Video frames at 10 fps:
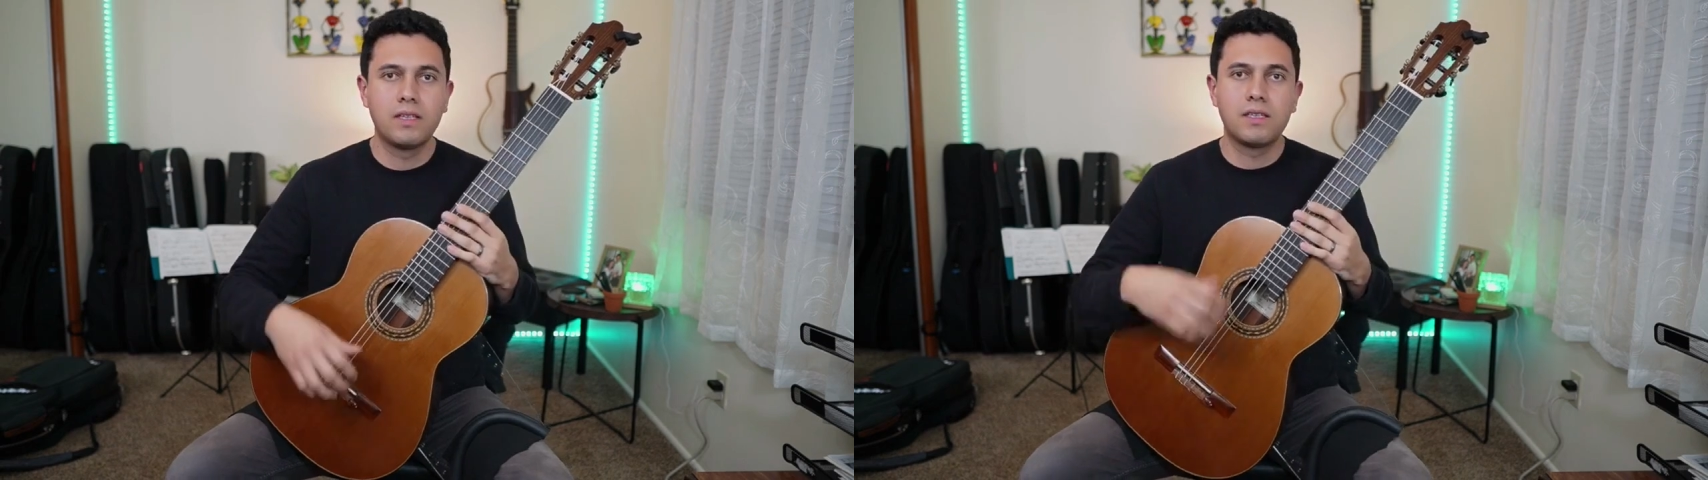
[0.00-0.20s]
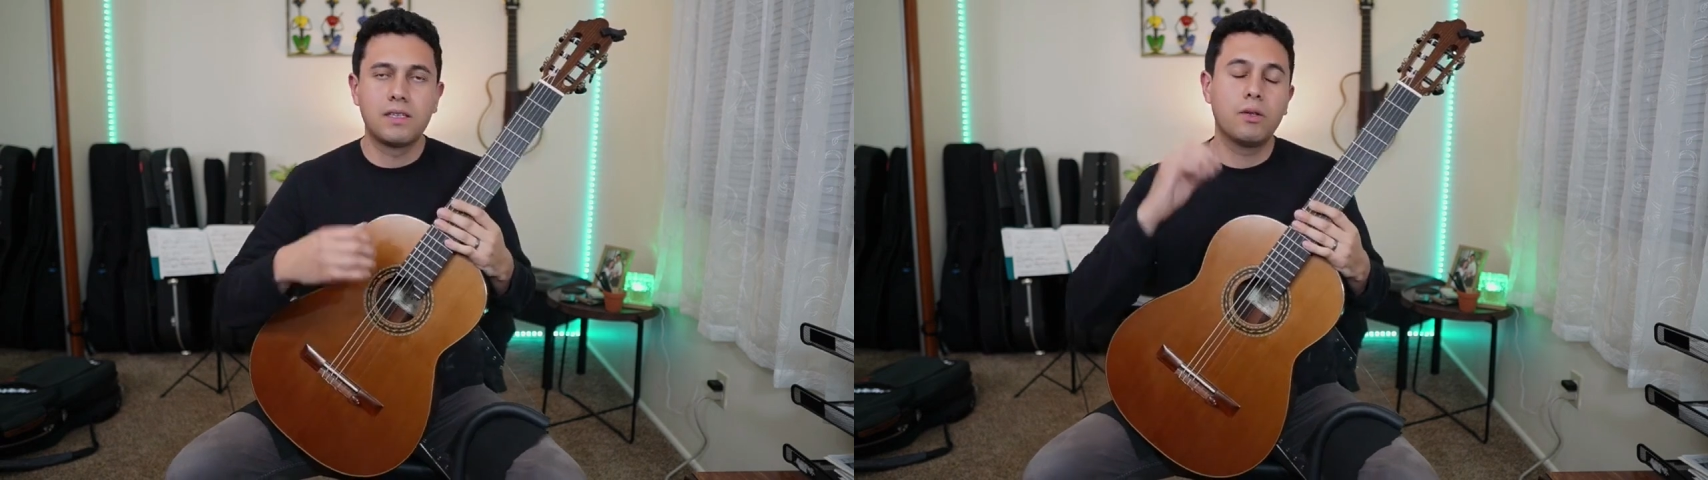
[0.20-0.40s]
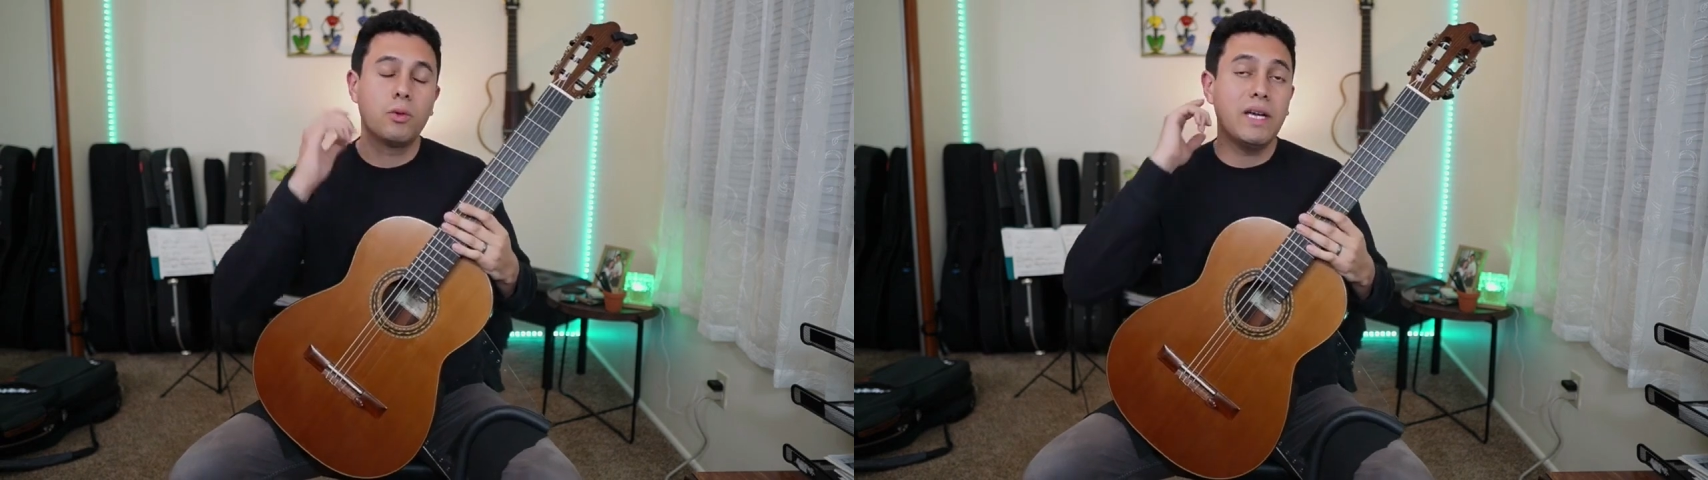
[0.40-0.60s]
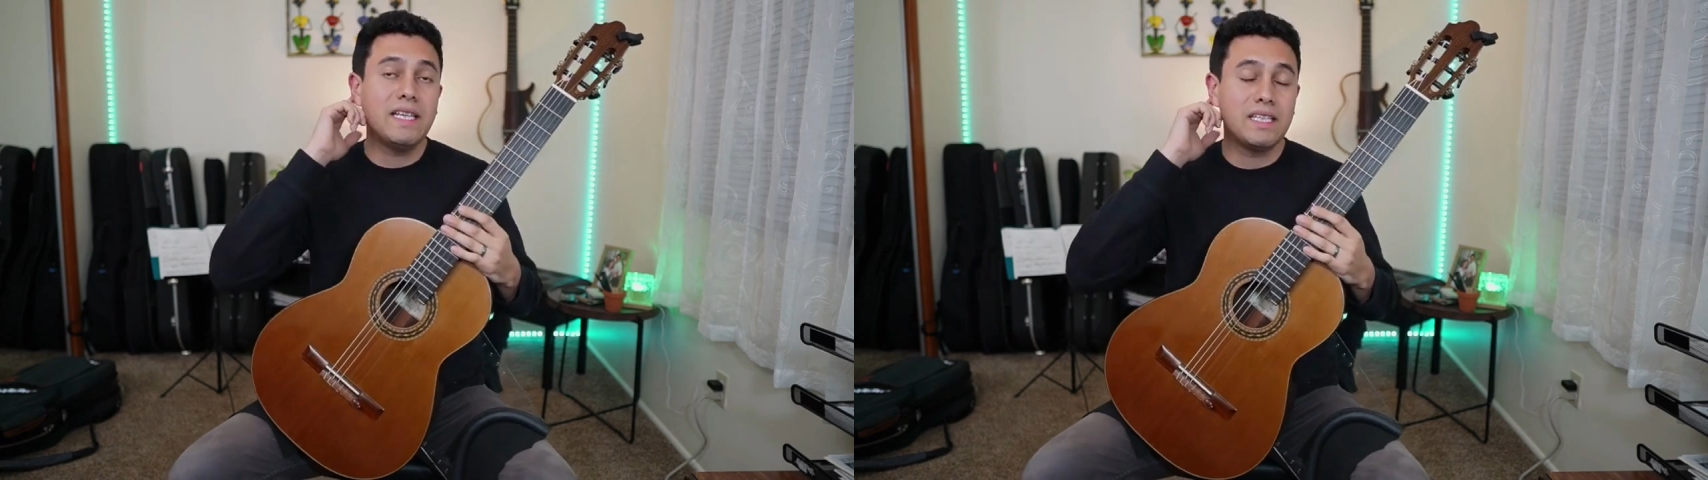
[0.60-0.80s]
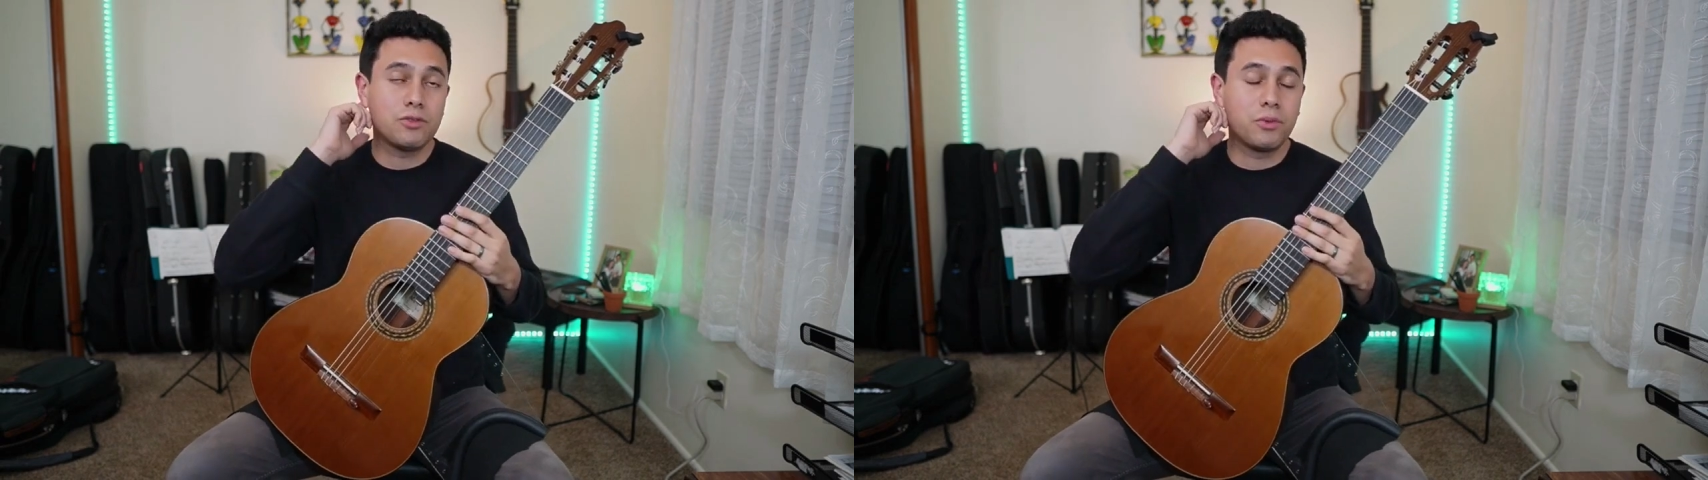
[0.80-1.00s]
The way
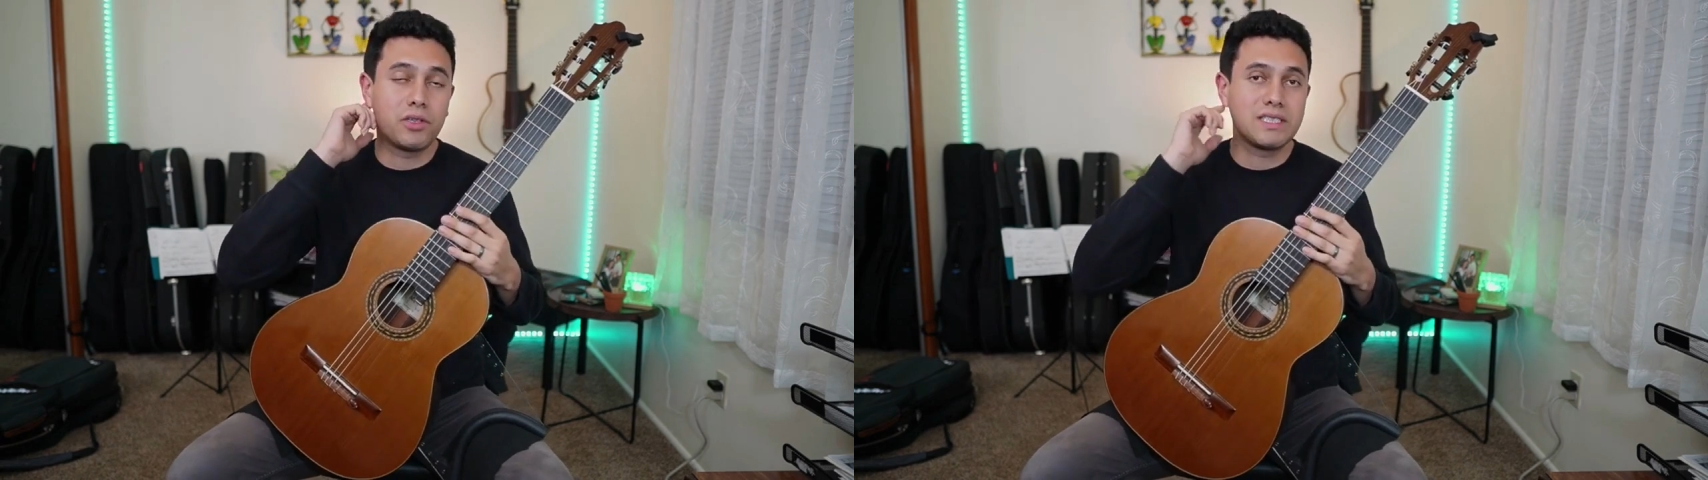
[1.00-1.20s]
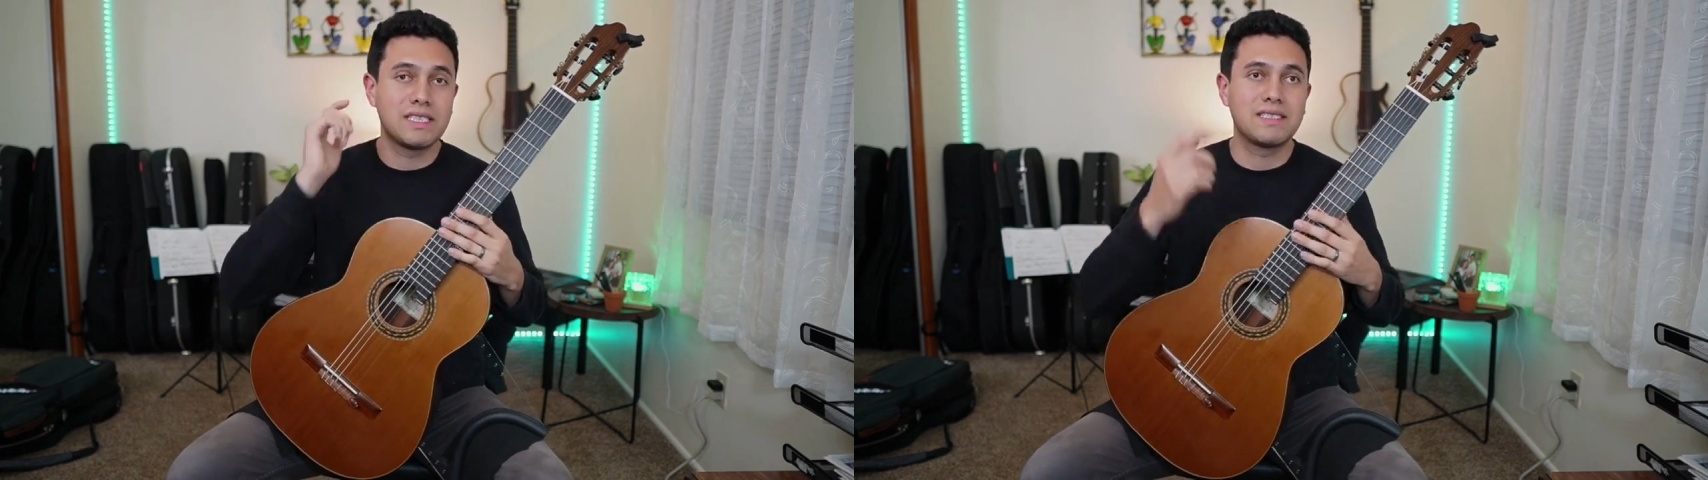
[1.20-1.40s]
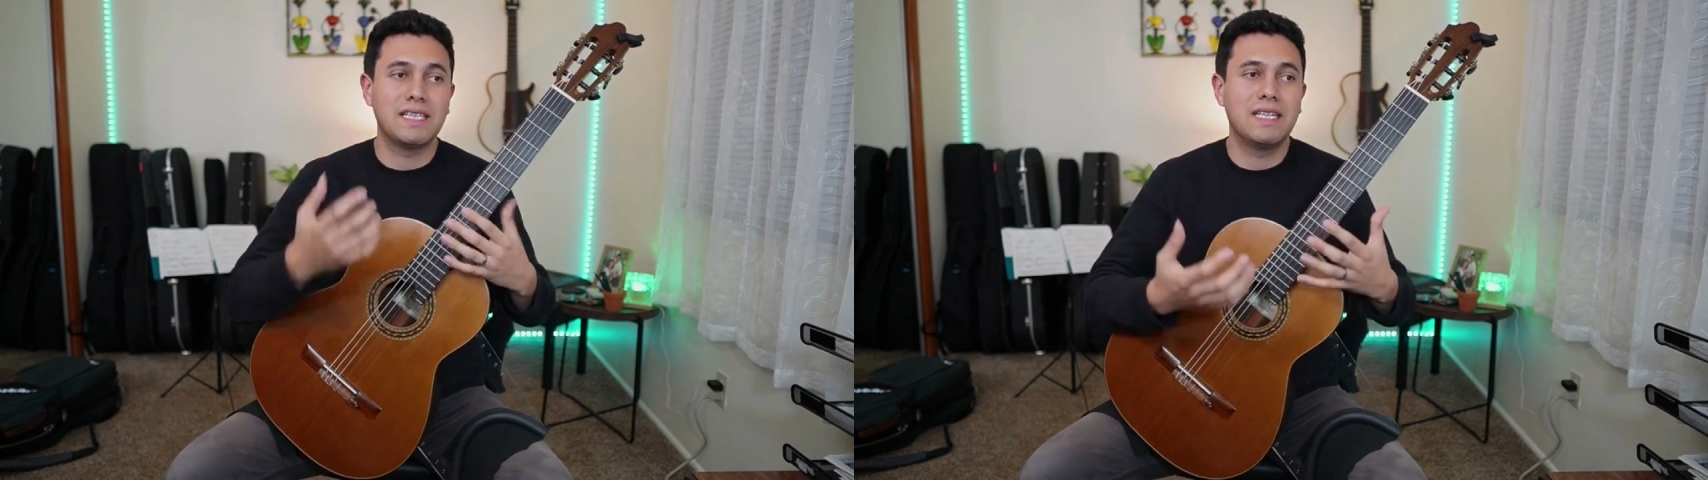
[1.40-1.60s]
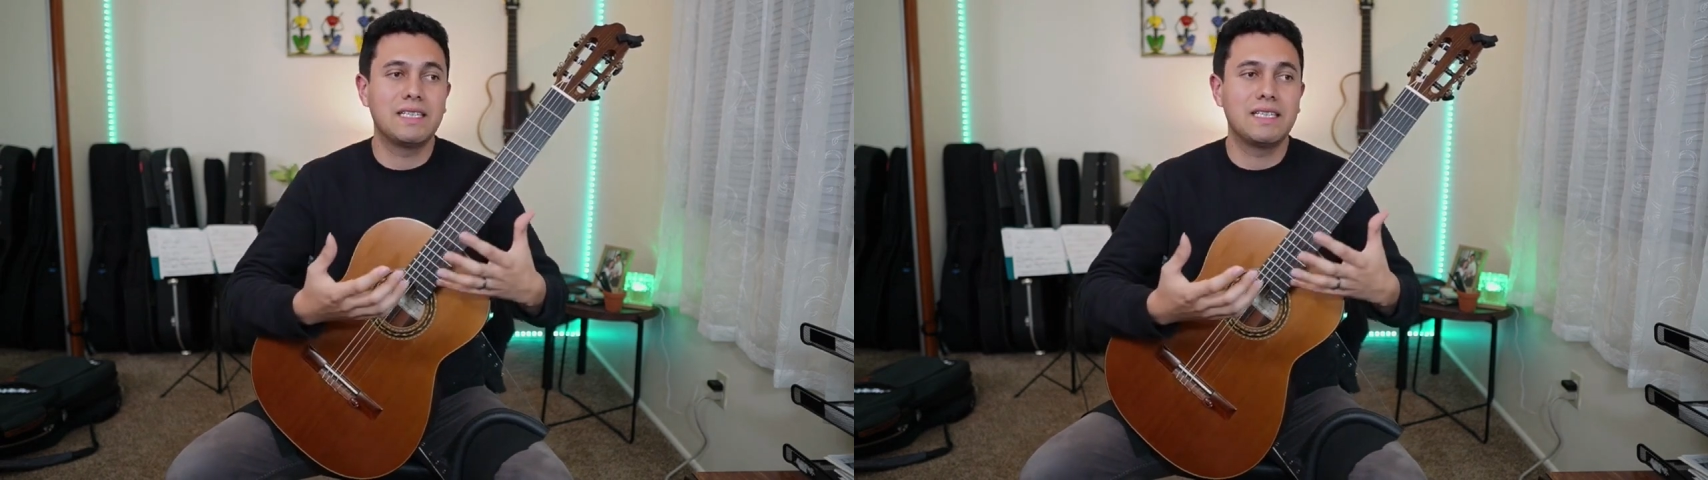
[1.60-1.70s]
this works is that